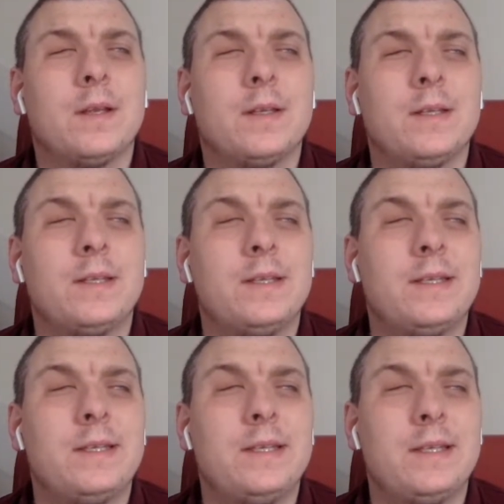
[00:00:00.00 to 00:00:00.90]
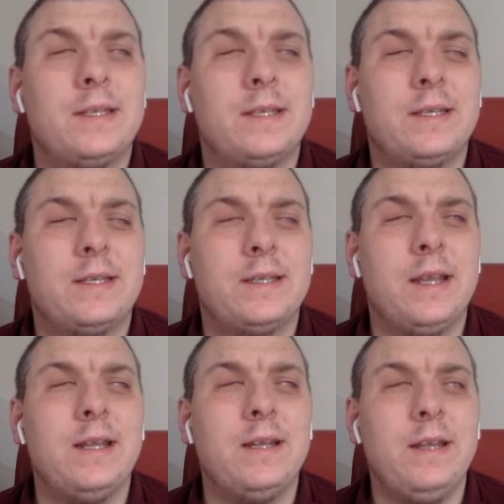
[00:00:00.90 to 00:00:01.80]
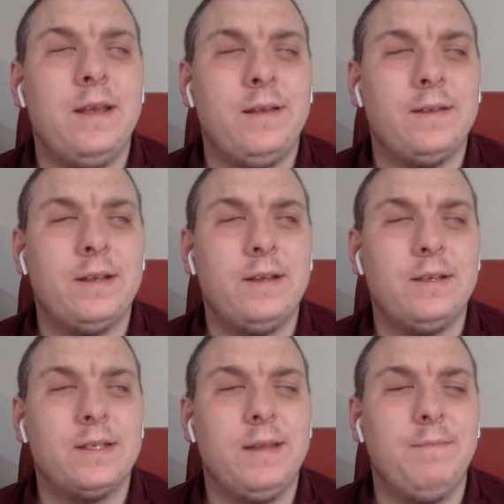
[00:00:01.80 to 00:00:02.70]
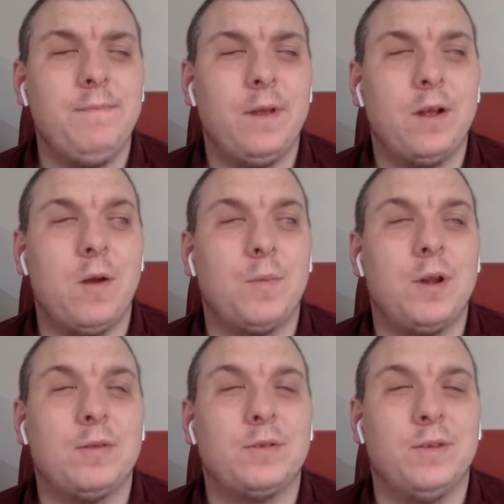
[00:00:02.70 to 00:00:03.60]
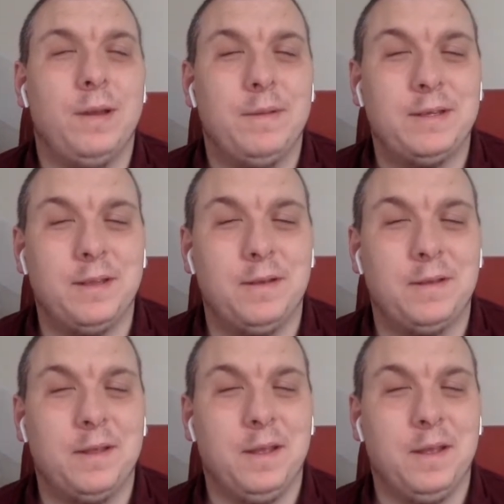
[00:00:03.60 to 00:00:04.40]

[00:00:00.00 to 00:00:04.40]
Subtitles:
Cindy. Is that Sim? I can't pronounce your name. It's not.